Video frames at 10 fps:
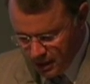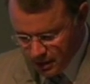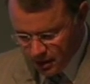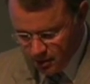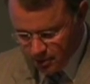
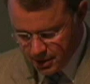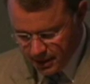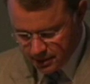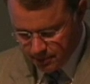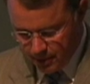Global
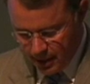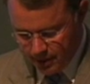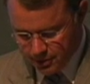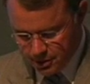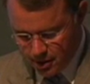Test
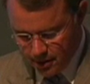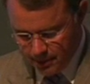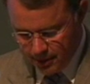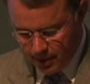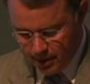Supply was
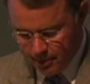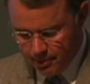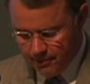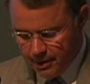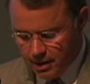started by
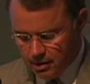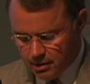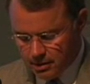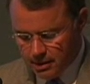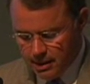Robert
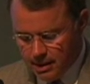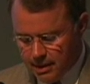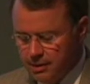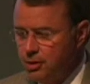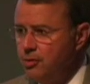Prevel
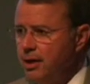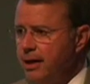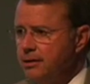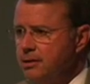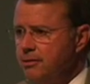in
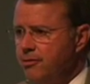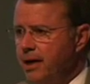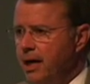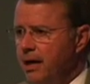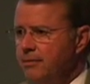
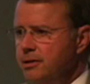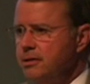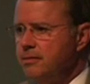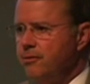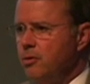2005,
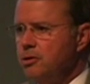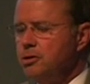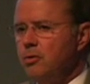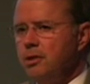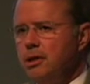just 4
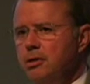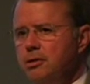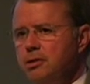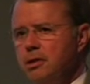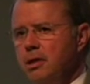short
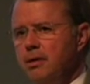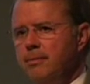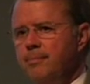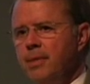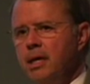years
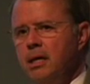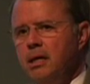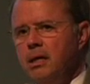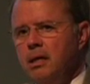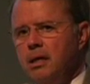ago.
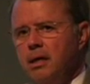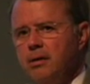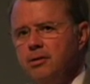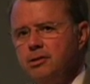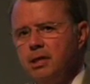
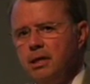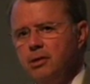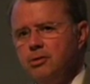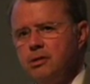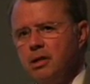Now, you say
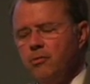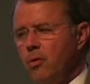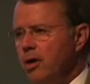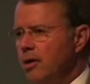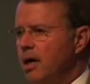to yourself,
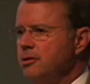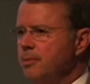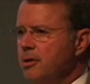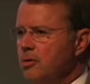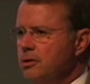where do
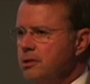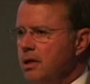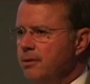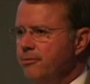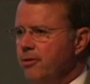entrepreneurs
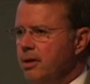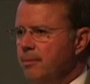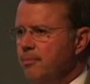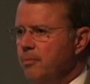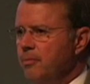come
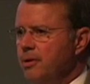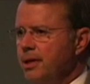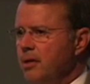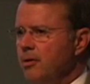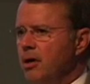from? Well,
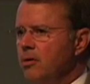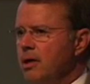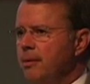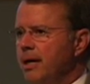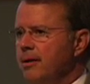they don't all
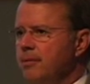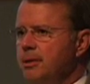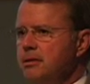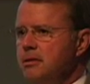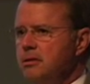come out of the
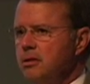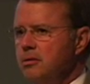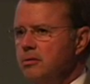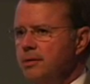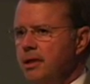business
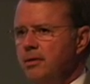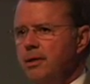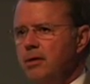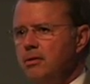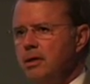school. They
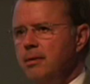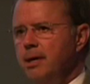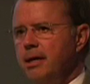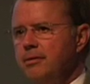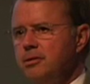don't all
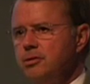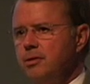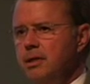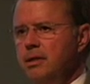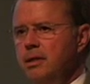come out of the
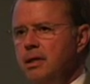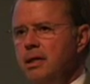street.